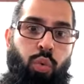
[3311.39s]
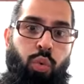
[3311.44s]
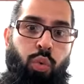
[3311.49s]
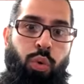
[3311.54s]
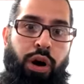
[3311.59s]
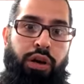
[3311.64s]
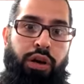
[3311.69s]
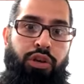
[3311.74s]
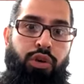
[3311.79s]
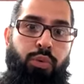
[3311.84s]

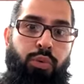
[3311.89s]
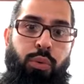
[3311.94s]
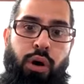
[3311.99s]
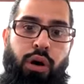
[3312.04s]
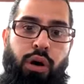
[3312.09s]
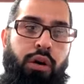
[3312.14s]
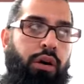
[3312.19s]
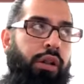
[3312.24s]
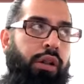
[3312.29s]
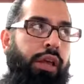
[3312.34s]
what you
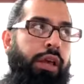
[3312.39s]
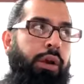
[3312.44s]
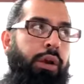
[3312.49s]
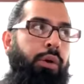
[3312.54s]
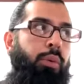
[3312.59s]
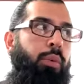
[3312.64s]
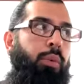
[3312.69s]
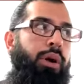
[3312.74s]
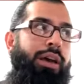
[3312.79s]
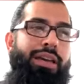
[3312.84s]
are. Like,
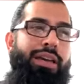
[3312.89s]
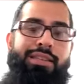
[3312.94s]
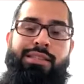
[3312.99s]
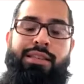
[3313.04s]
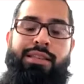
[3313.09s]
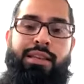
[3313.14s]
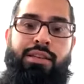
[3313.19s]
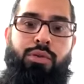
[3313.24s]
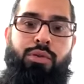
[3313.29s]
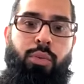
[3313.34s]
what is this?